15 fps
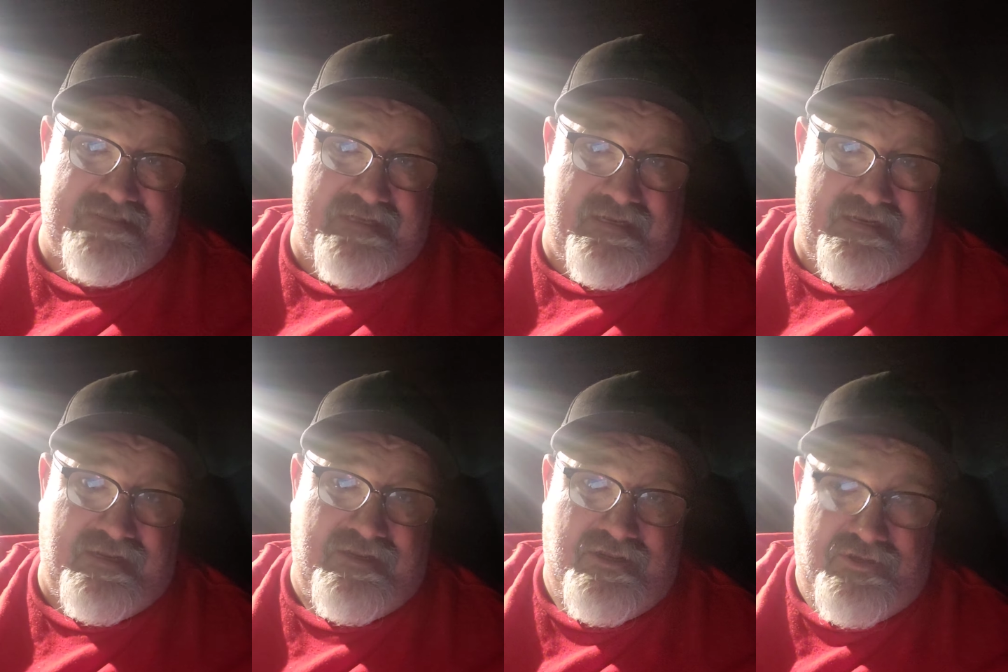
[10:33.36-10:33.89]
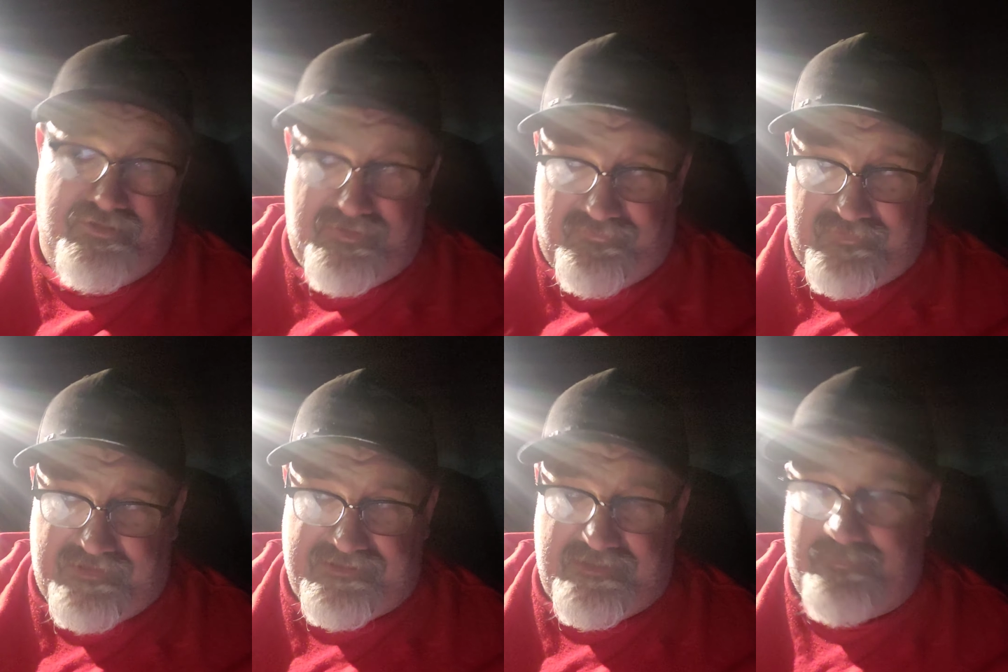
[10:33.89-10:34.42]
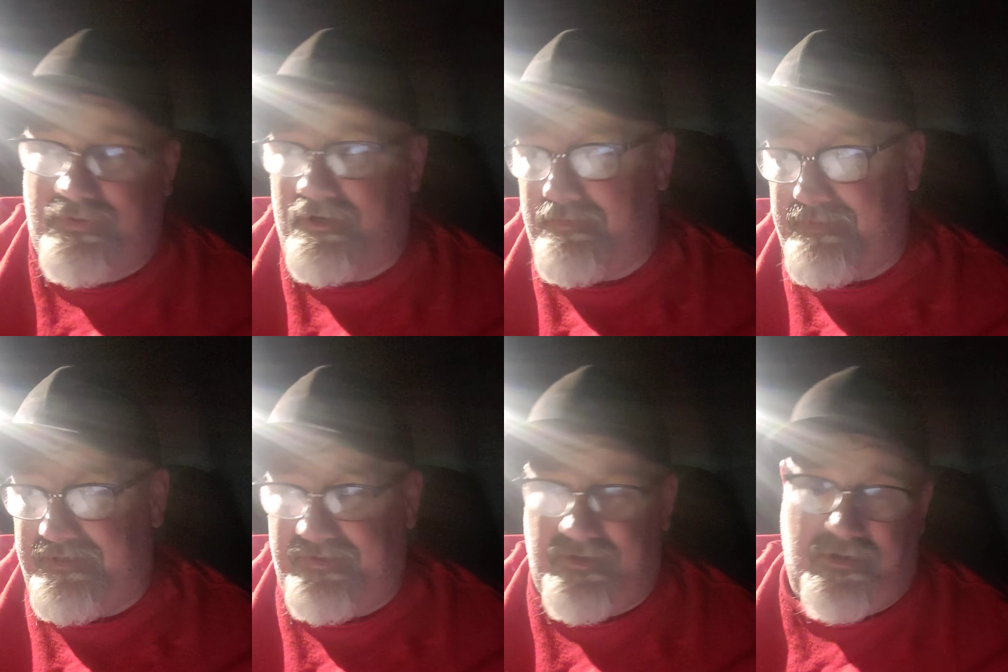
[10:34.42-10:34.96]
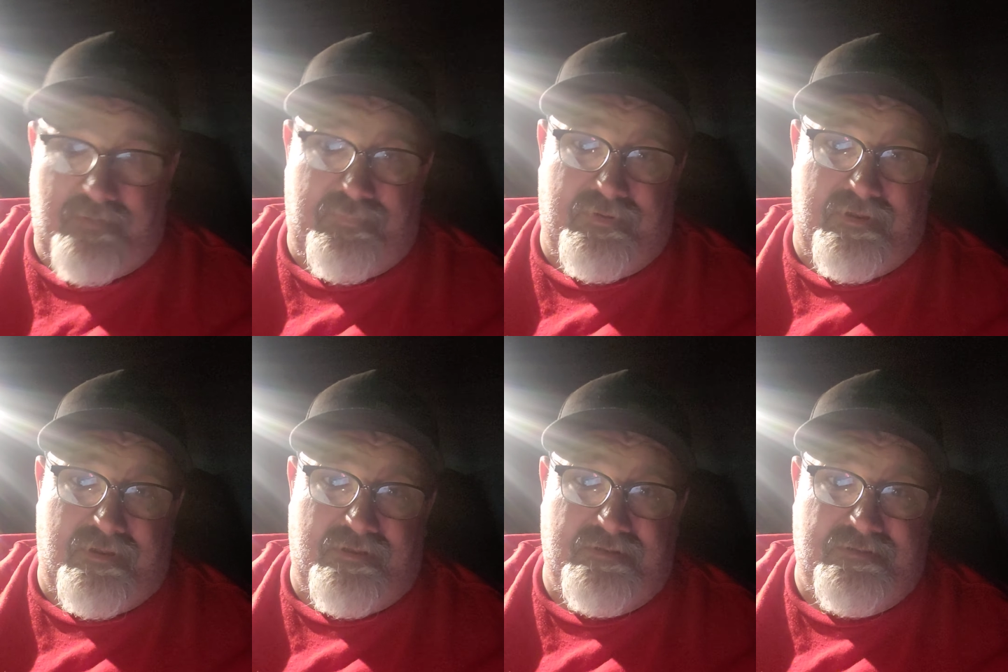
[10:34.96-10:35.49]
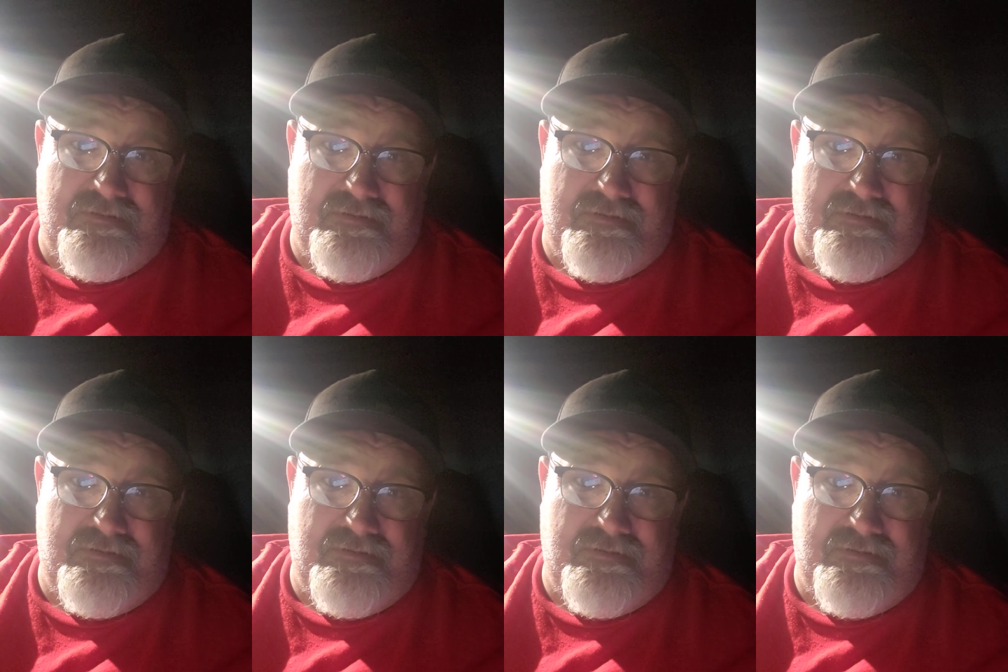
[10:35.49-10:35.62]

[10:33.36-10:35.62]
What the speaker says: say, Defense Department, DARPA